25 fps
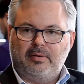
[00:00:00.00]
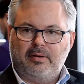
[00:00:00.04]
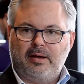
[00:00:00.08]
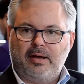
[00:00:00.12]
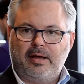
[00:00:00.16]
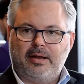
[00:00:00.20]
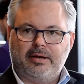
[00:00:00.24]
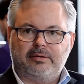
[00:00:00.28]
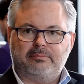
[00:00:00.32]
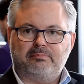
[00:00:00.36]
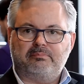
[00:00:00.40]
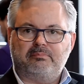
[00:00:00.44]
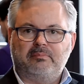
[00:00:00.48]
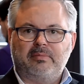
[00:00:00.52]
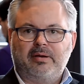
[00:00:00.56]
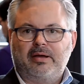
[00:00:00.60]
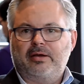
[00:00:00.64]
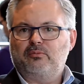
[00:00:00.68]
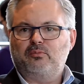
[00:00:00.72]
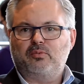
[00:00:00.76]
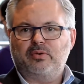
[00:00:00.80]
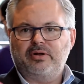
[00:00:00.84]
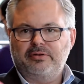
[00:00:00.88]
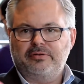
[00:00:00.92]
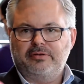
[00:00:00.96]
And
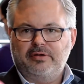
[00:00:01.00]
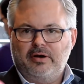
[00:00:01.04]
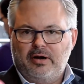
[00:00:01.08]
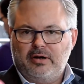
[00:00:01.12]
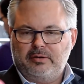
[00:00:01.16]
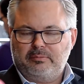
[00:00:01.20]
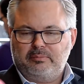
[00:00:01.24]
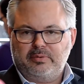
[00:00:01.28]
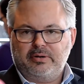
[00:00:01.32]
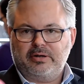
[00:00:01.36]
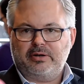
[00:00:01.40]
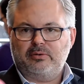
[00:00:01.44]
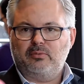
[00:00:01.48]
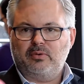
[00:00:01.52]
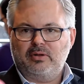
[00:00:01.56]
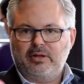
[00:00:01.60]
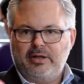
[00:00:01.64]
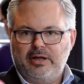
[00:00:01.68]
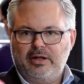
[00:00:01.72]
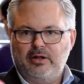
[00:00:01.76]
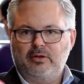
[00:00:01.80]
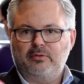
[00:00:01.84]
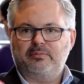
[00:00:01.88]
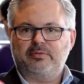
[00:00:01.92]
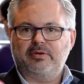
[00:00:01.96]
it will not, but it will
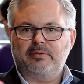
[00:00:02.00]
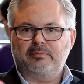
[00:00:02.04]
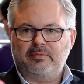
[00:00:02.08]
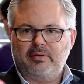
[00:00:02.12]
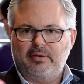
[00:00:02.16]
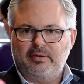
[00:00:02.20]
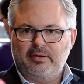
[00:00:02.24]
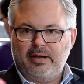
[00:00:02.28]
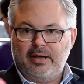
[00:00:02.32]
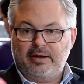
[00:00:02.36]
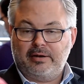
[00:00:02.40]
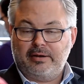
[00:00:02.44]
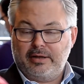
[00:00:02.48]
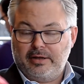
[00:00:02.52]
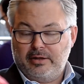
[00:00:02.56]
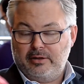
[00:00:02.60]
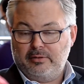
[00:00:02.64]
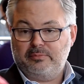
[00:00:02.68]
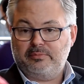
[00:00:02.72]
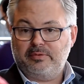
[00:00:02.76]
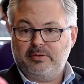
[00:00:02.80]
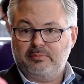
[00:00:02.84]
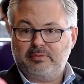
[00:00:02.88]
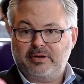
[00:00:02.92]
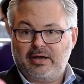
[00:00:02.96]
help them and
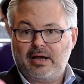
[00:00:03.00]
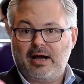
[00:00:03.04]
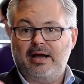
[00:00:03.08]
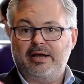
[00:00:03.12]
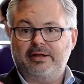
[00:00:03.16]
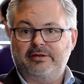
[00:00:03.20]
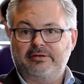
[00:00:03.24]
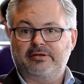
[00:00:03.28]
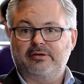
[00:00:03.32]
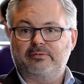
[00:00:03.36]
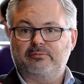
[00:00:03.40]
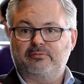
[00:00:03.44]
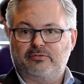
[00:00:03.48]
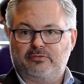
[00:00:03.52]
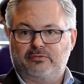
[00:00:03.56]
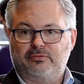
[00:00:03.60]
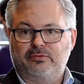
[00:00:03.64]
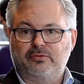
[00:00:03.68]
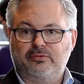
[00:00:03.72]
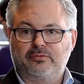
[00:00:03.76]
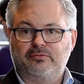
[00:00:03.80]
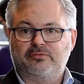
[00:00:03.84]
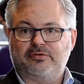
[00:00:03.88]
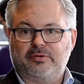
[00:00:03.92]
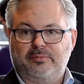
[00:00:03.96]
help them guide them
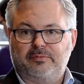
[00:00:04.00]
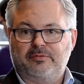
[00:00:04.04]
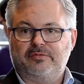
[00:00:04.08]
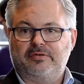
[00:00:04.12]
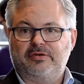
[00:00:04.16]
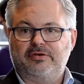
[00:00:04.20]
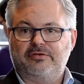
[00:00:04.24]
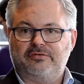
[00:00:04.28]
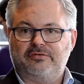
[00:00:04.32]
through some of these